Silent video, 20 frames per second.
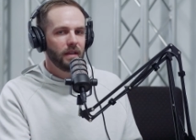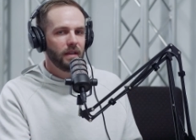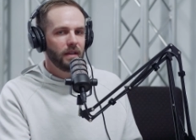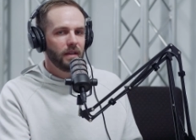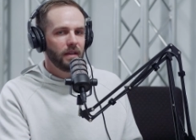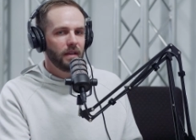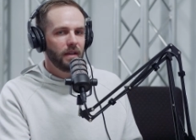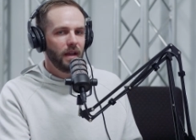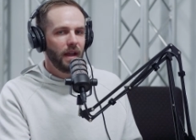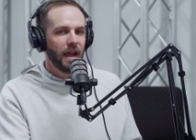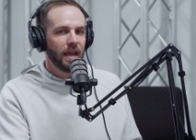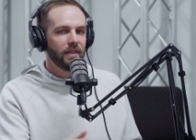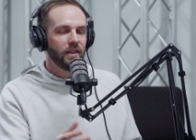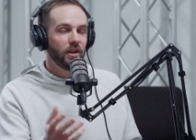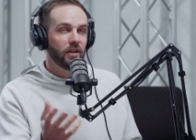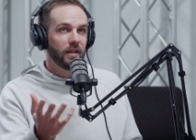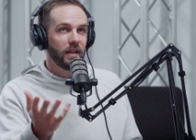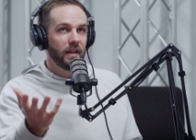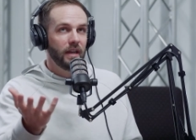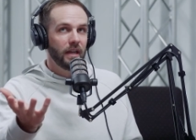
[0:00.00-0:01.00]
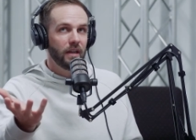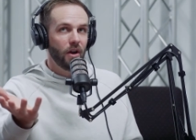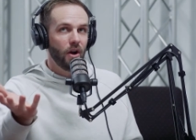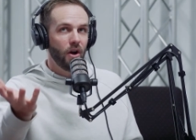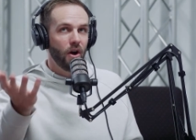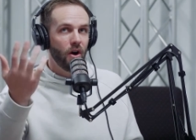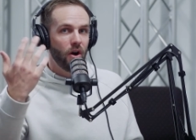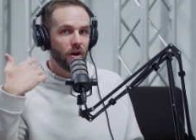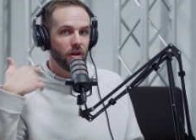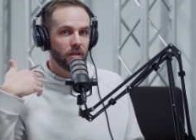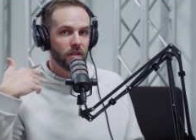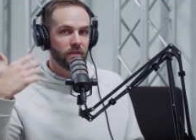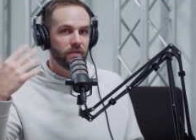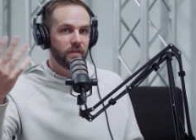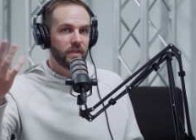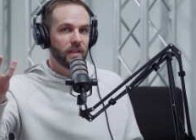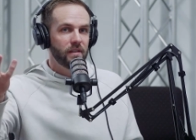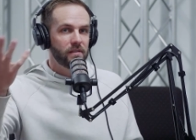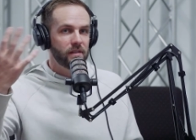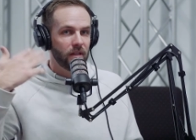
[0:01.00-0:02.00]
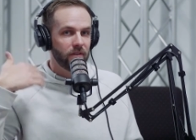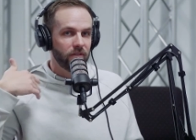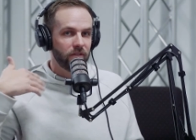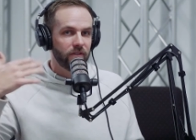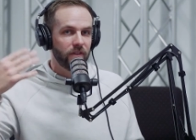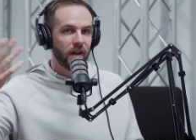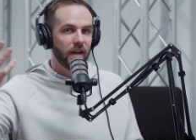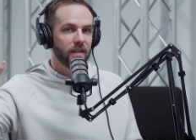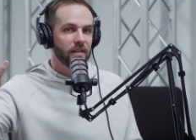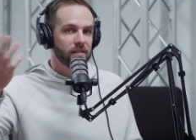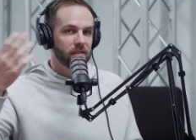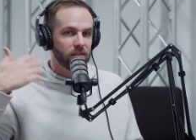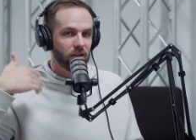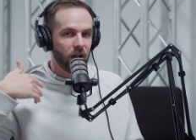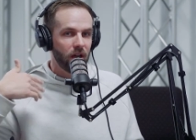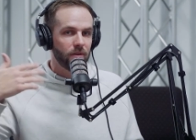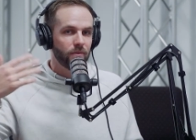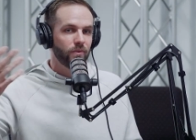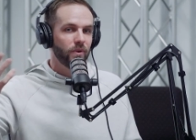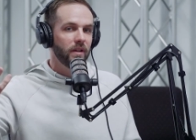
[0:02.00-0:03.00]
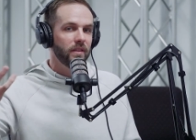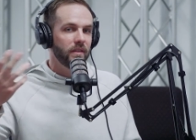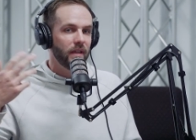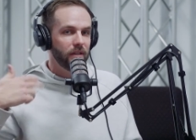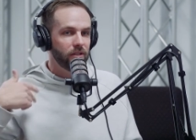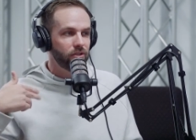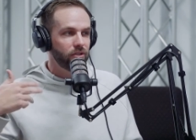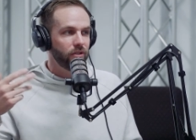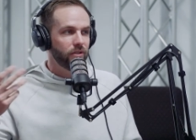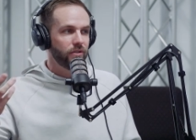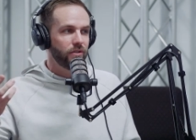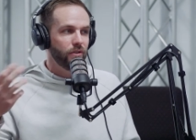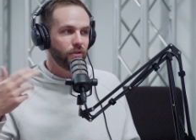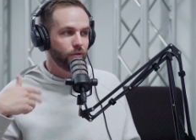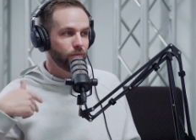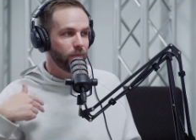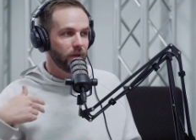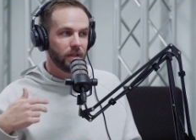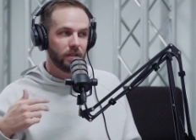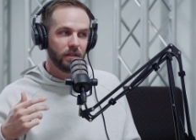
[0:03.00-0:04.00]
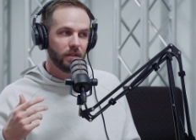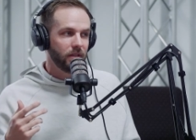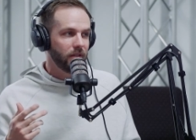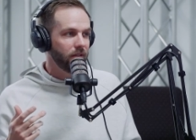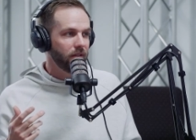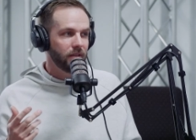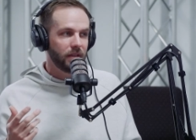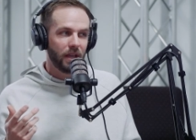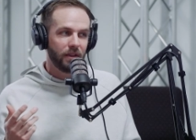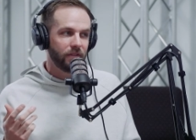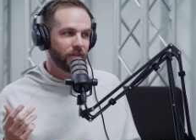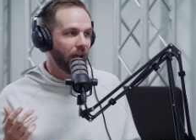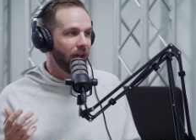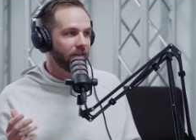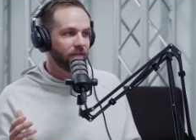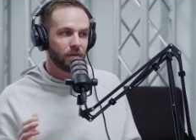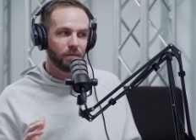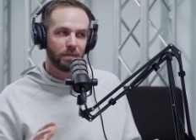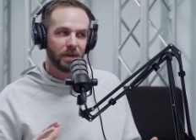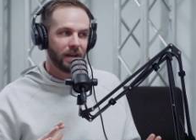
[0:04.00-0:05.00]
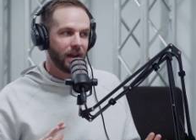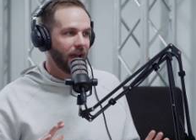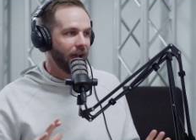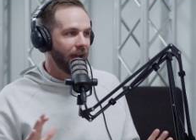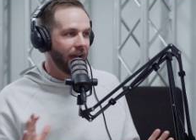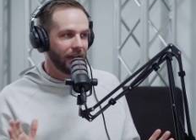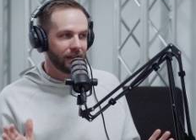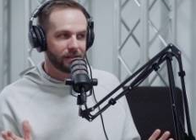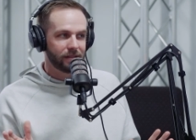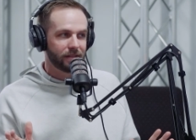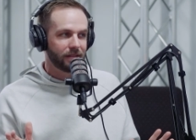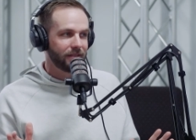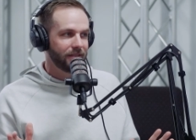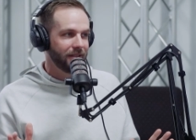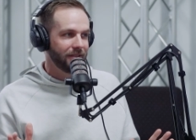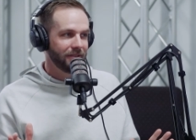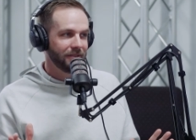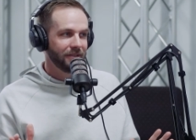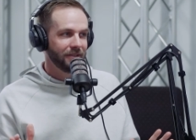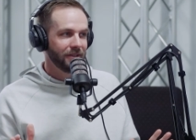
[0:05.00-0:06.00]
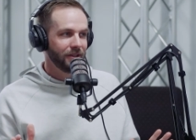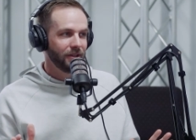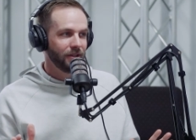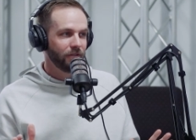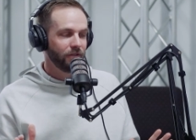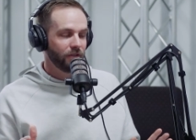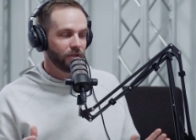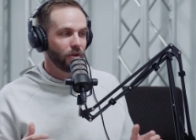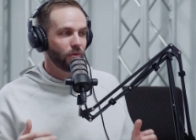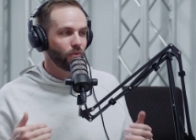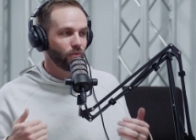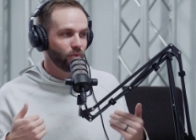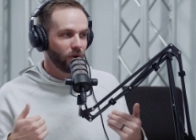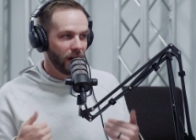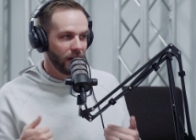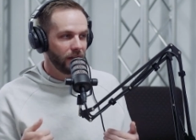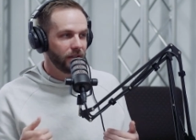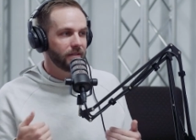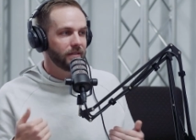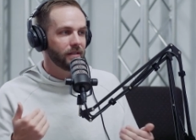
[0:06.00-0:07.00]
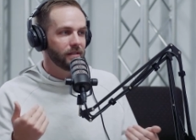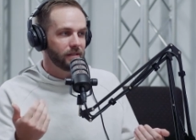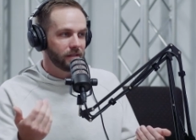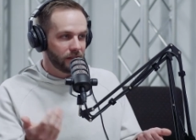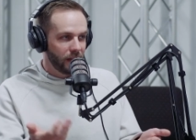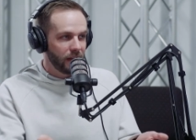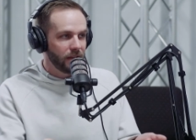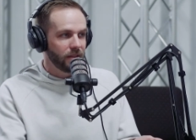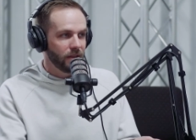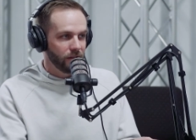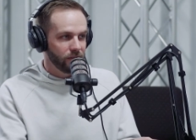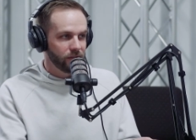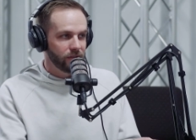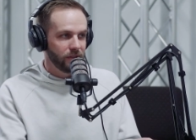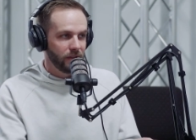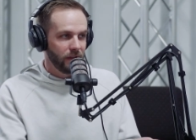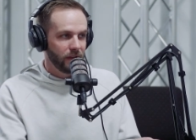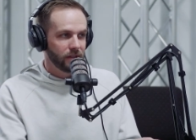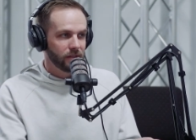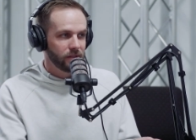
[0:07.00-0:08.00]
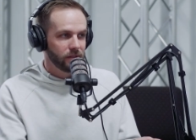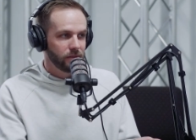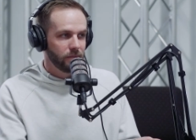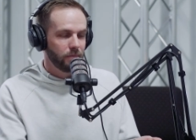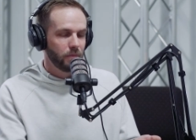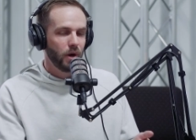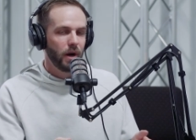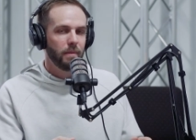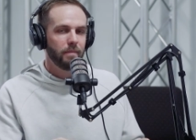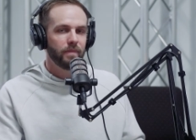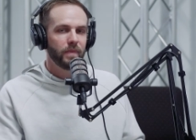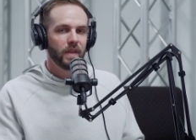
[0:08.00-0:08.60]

Oh, yeah. And they're getting all of this advice on what they should do, but they haven't been asked right. for the right to say those things. Right. Right.